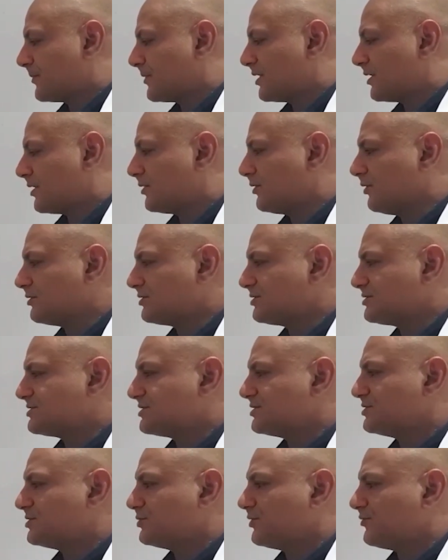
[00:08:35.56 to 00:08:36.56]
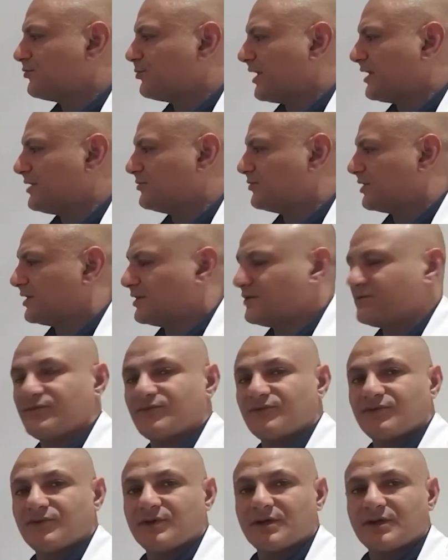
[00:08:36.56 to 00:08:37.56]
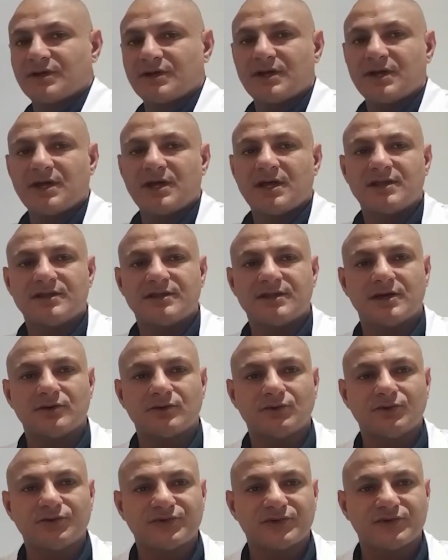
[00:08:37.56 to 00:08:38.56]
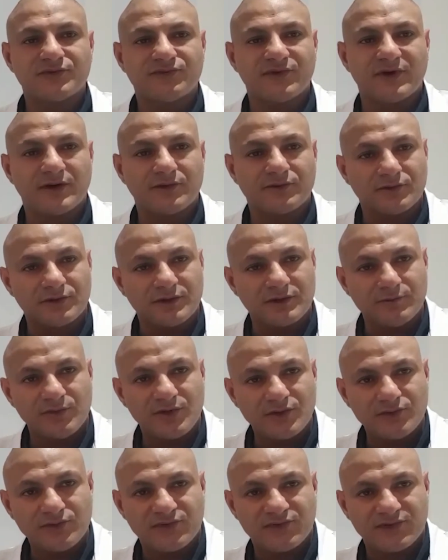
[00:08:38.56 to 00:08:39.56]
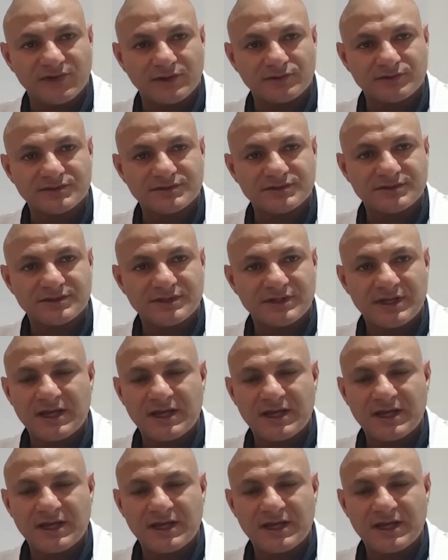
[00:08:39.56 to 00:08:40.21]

not just to do with pain relief, they're also found on immune cells.